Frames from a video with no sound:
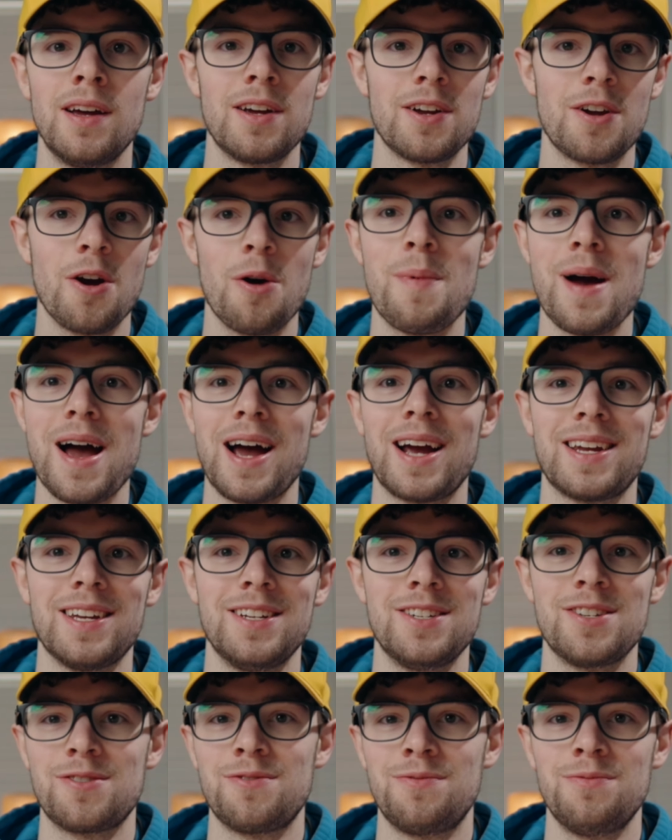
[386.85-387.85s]
go back
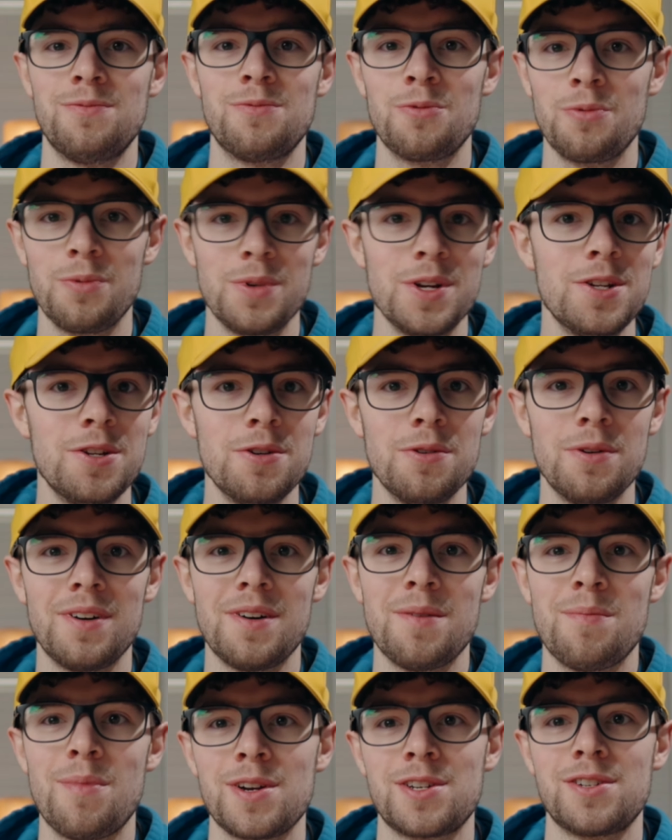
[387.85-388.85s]
and just redo it
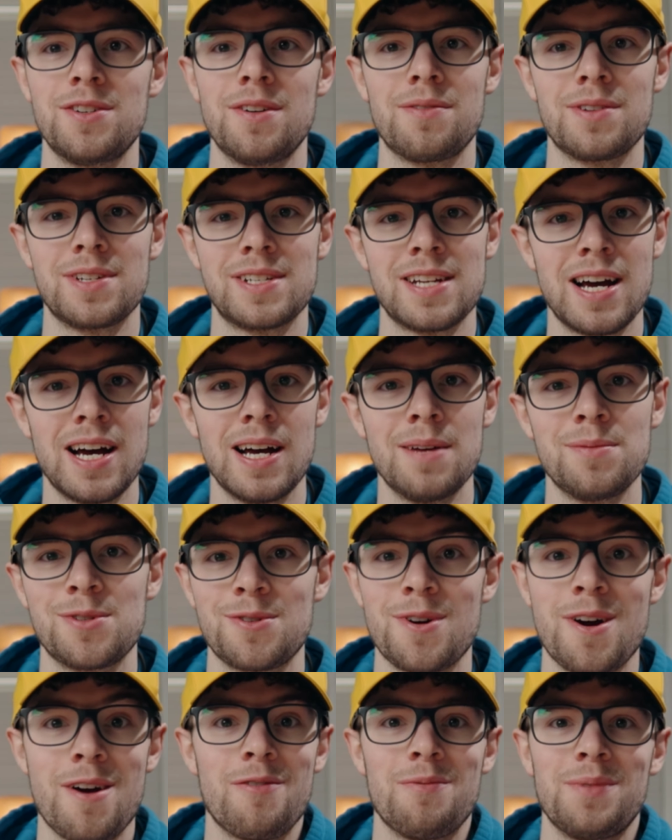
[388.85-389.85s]
a bunch of different times
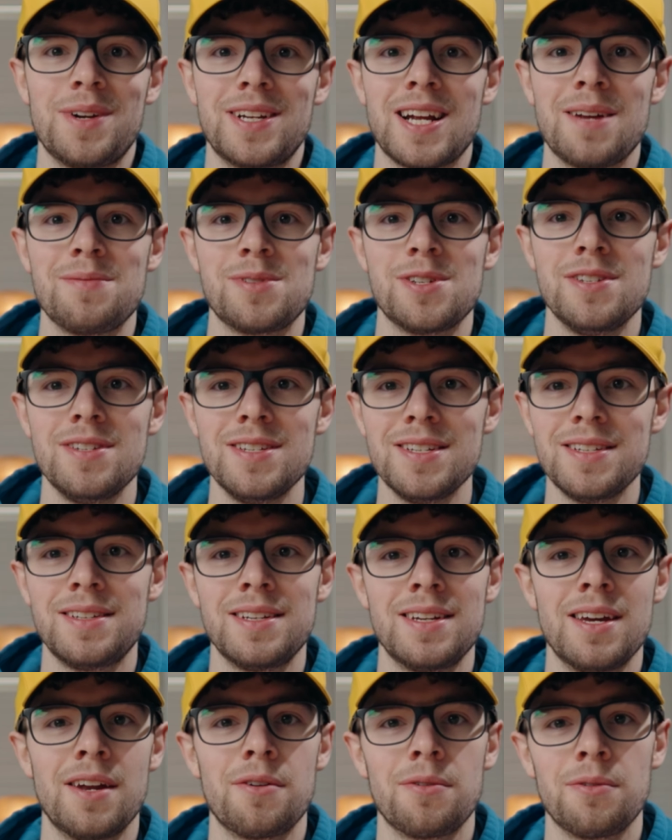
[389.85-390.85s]
or however many times you need to
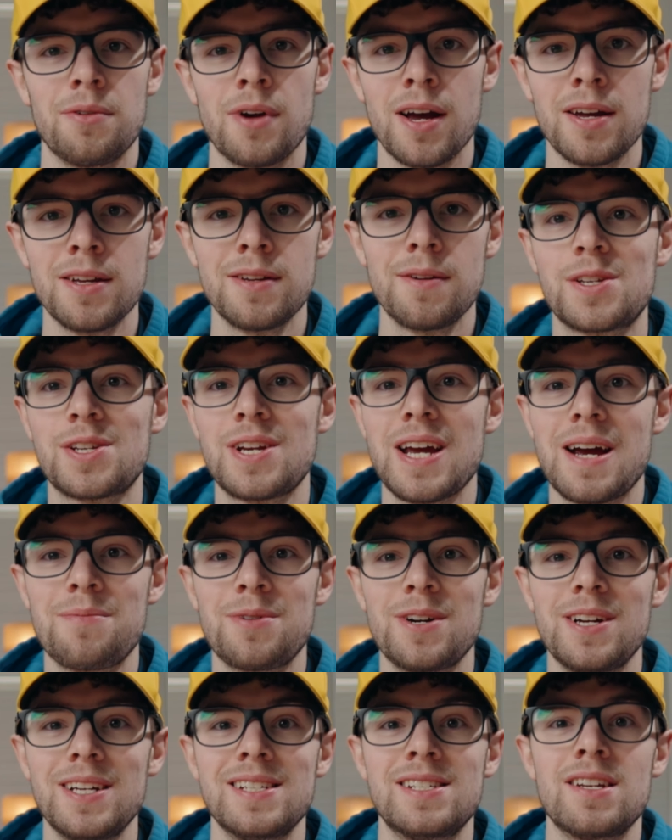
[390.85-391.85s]
get it right, this
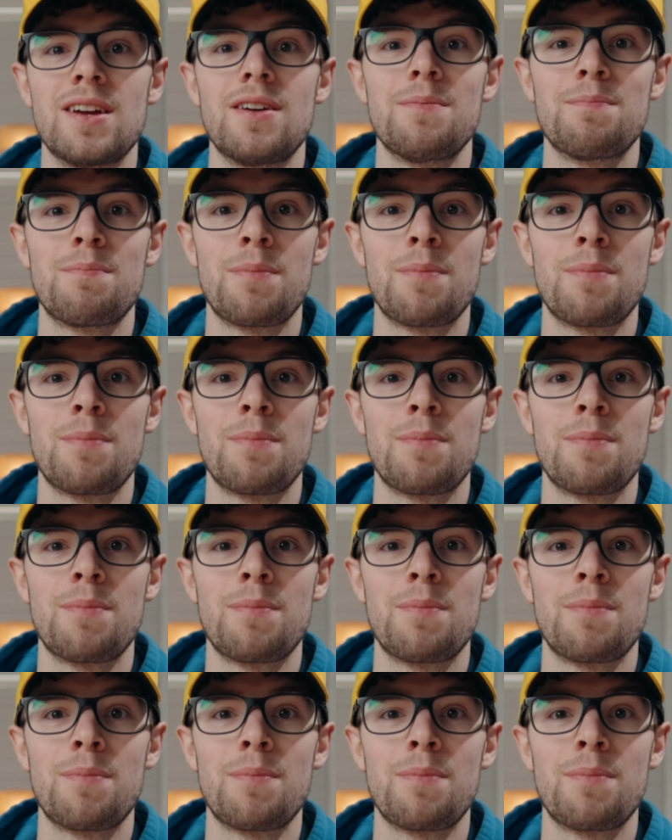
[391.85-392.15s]
camera is